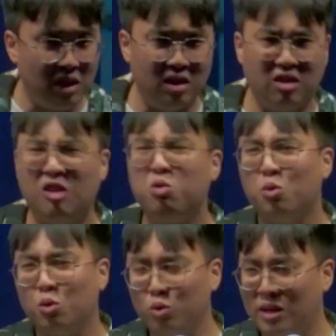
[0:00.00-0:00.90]

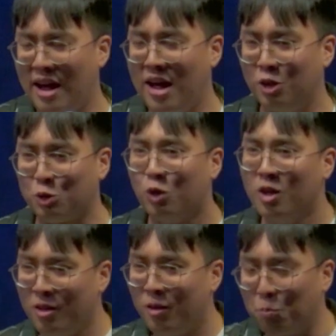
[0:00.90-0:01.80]
who dare to
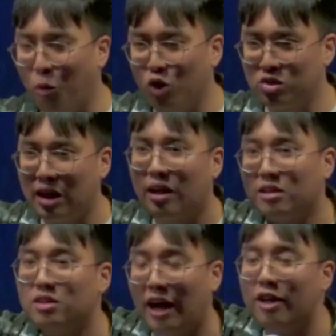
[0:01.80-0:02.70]
both say,
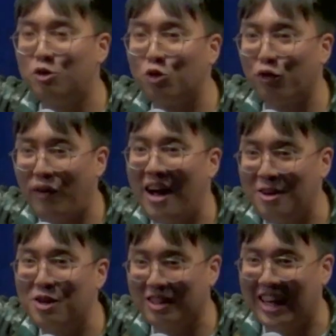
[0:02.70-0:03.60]
I drove
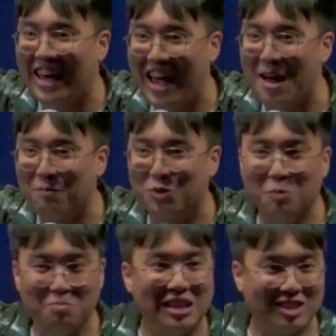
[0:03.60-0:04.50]
100 km to
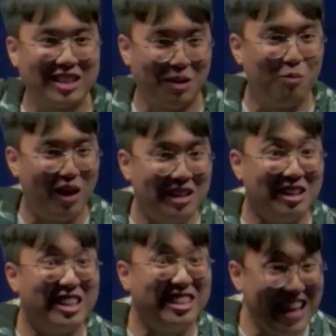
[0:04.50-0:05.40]
meet someone in
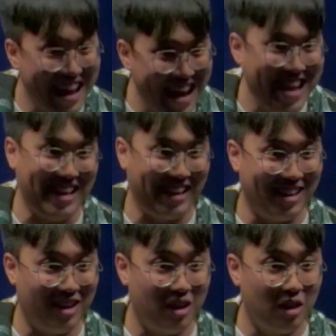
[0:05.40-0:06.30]
a day.
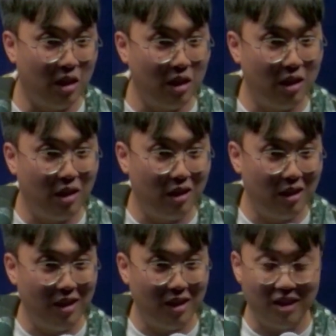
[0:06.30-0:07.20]

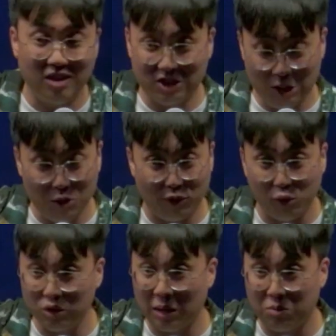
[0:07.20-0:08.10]
Still a
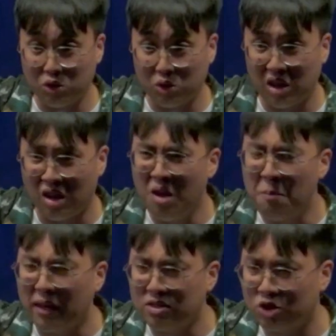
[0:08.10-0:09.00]
full-time student,
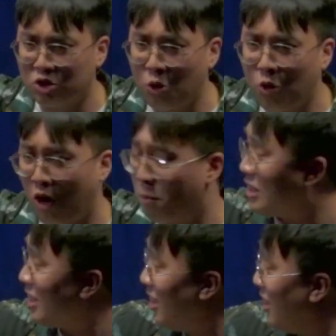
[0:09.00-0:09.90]
but so committed.